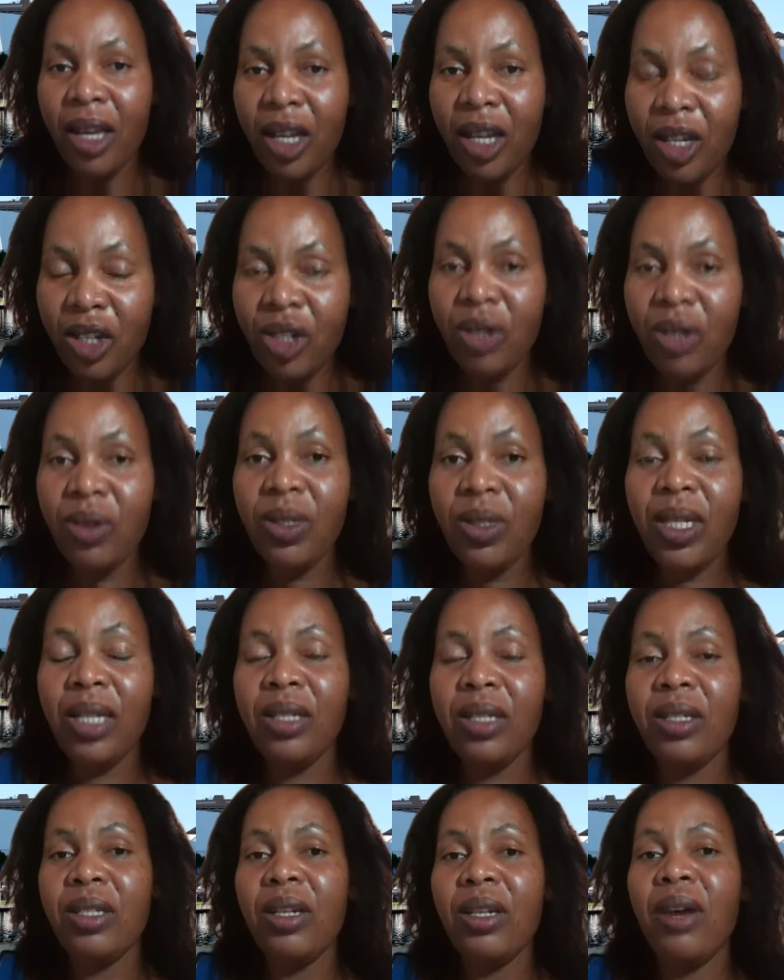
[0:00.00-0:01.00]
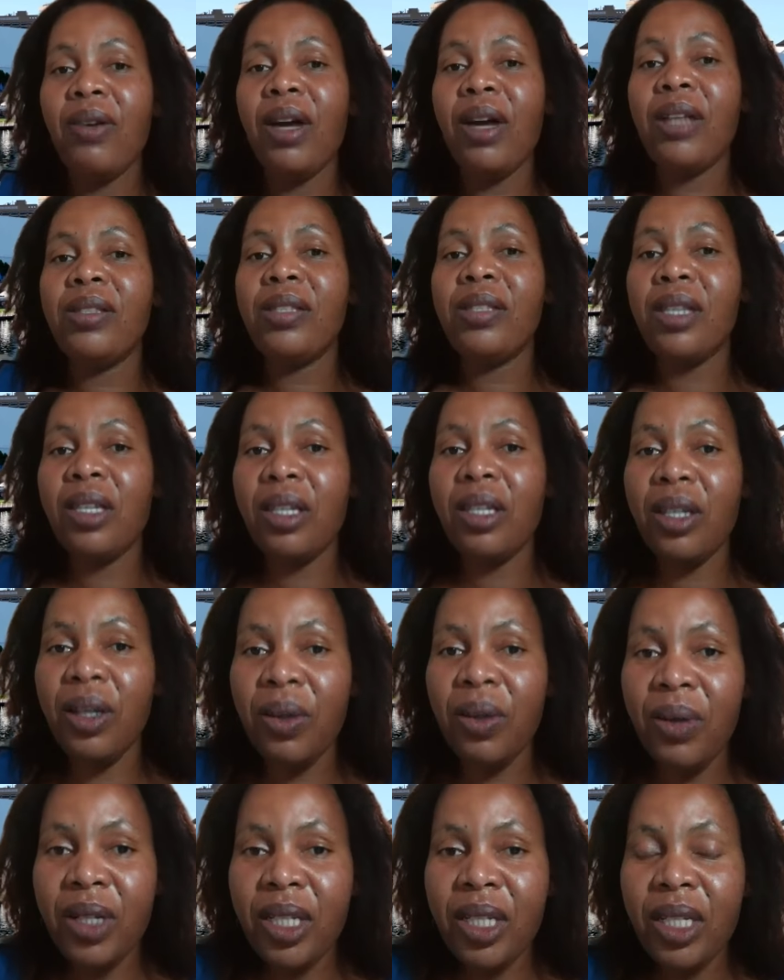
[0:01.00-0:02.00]
issues that around
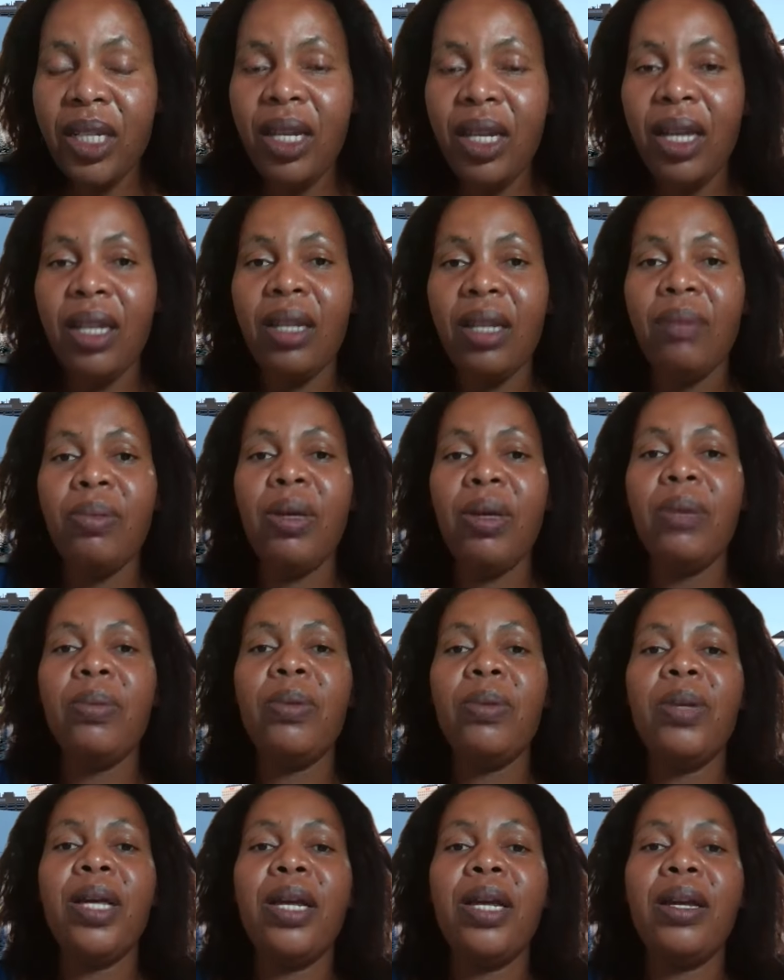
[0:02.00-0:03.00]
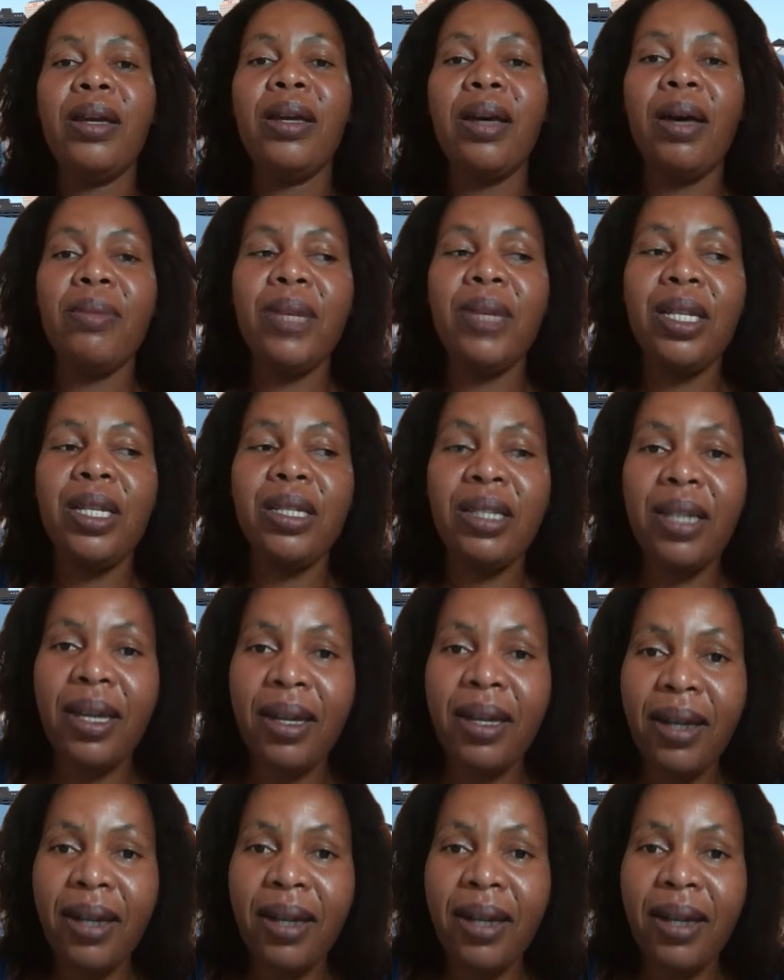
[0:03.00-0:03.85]
security and the people that come into the